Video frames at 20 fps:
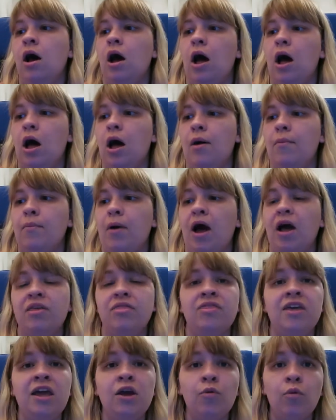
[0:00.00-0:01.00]
I
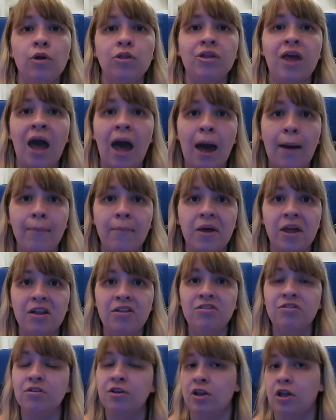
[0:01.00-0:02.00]
think what's happened,